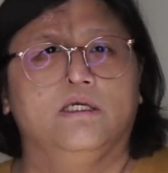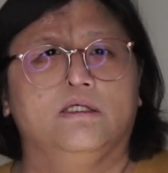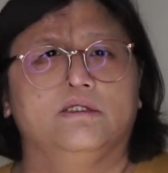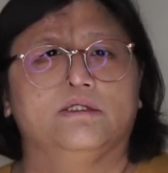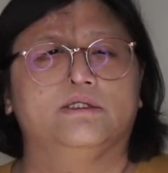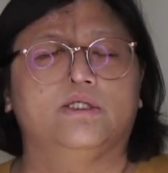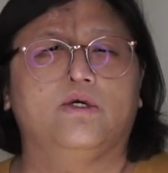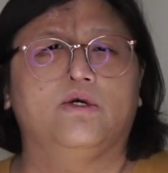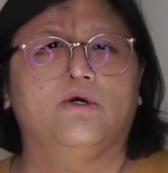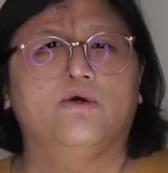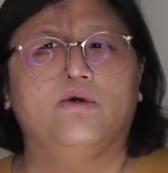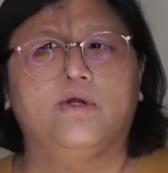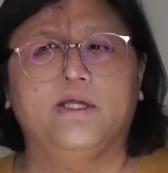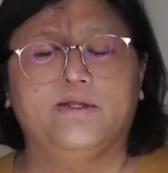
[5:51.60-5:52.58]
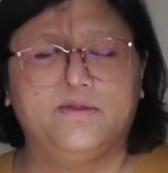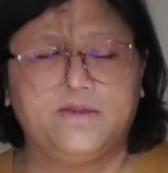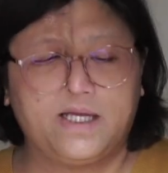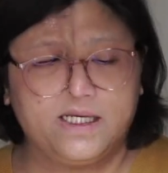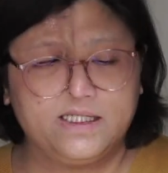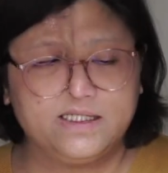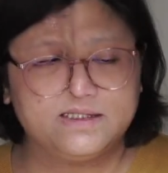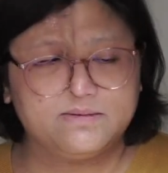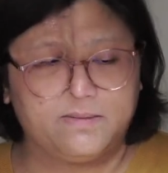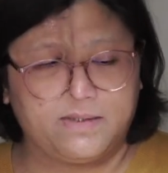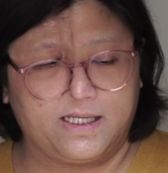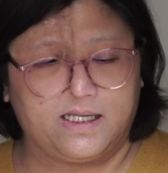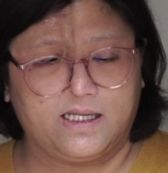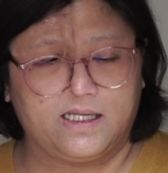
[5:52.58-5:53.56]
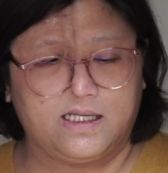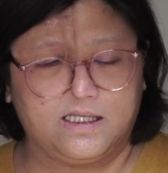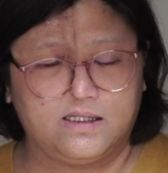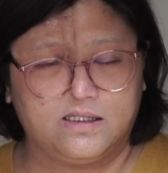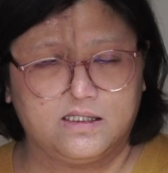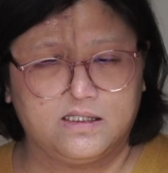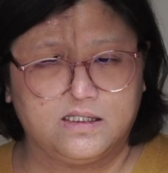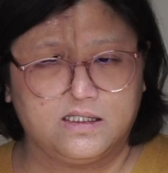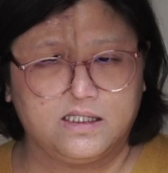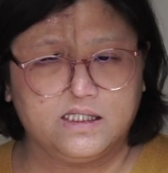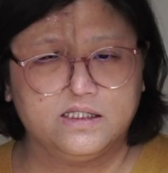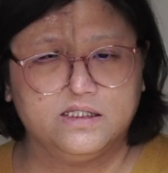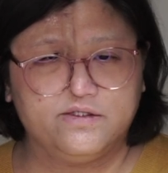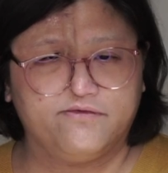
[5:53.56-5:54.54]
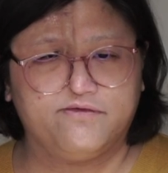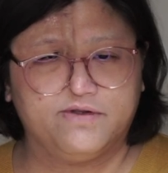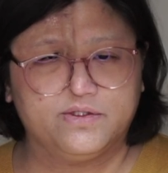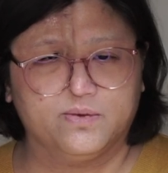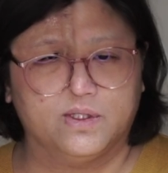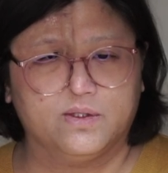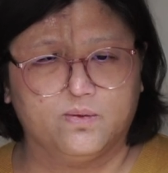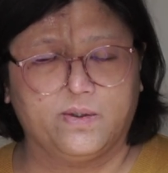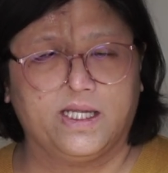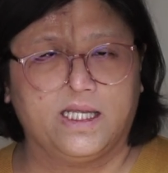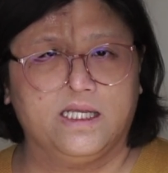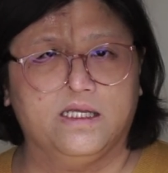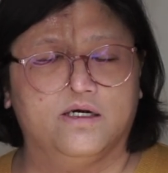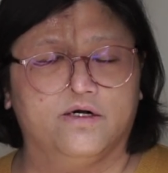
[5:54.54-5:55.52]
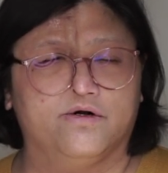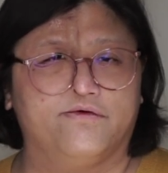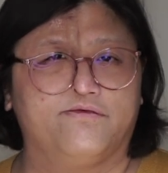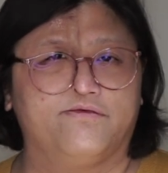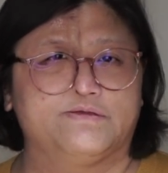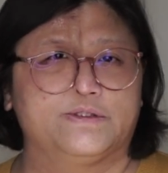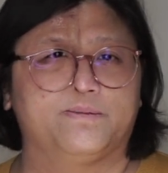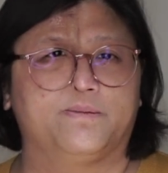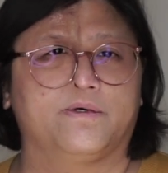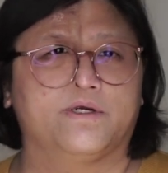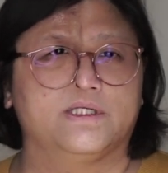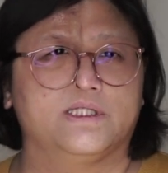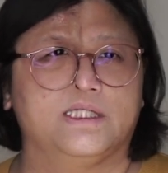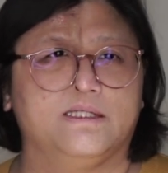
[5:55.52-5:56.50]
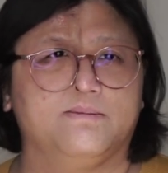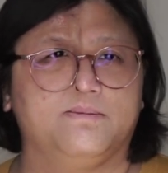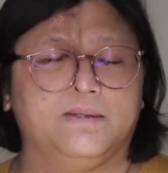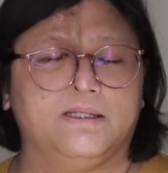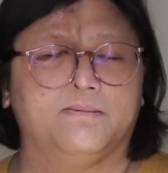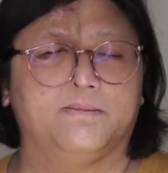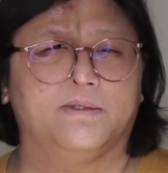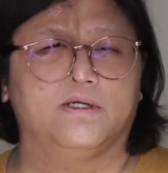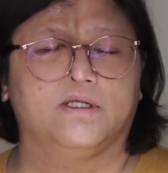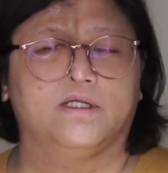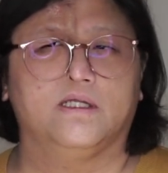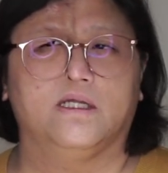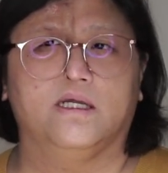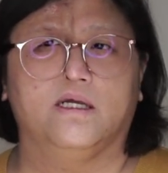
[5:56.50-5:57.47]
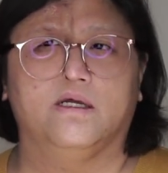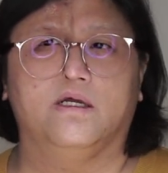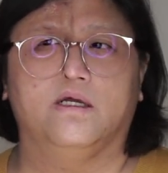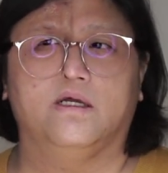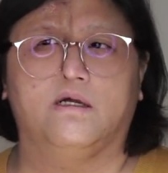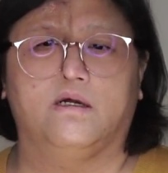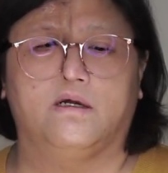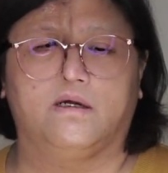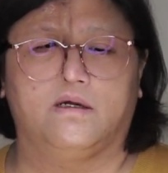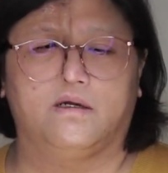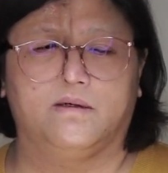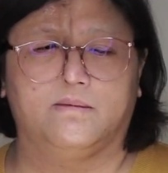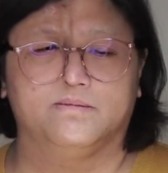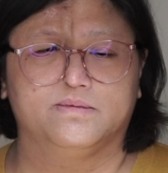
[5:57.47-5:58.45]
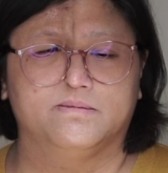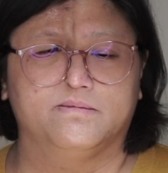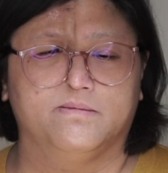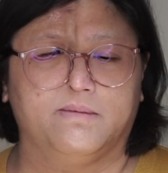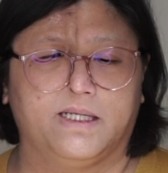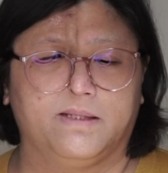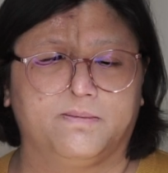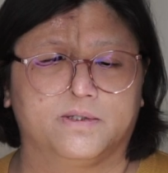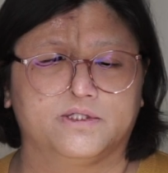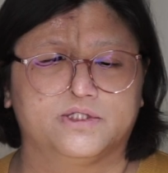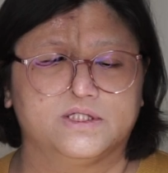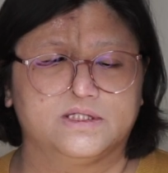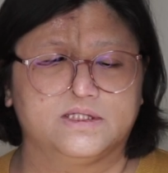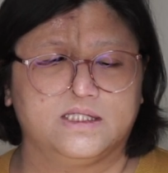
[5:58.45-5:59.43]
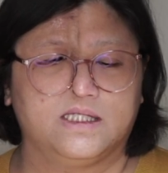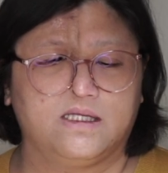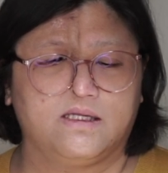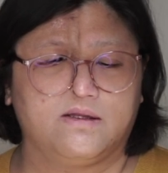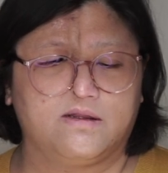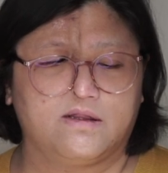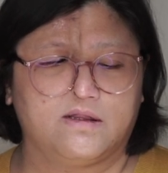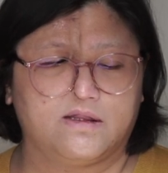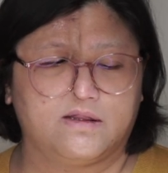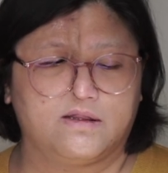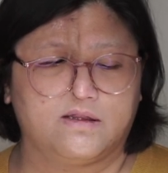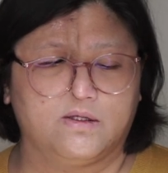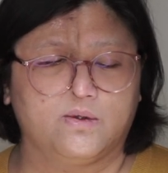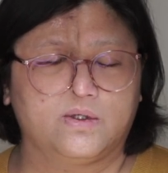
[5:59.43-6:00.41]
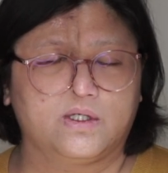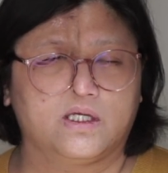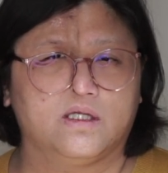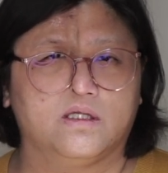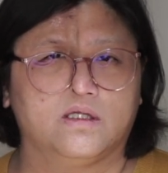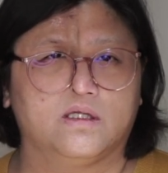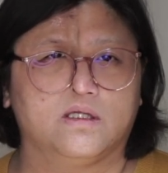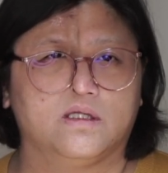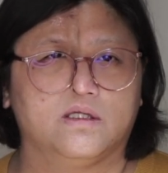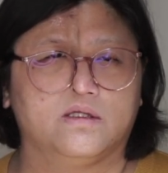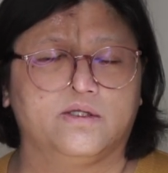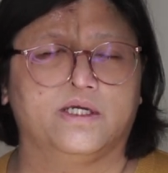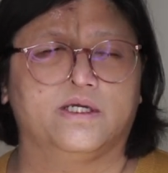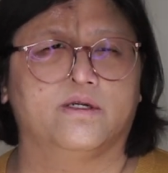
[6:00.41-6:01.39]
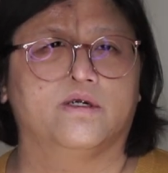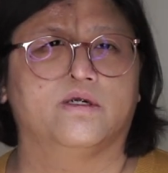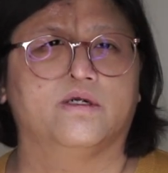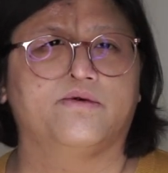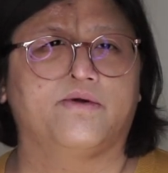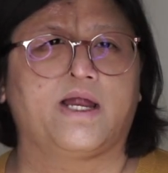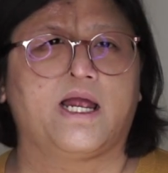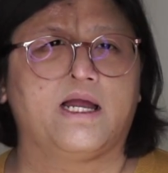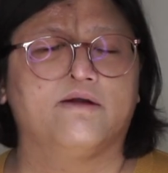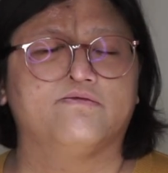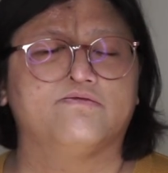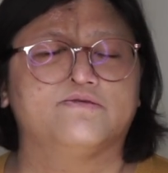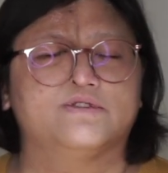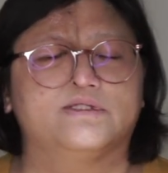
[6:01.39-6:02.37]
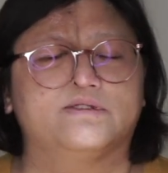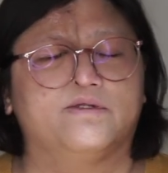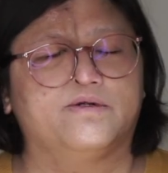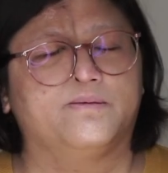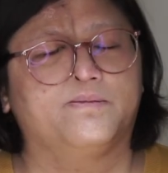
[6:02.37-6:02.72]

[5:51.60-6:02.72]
So that is my individual way of supporting people by purchasing local their crafts, their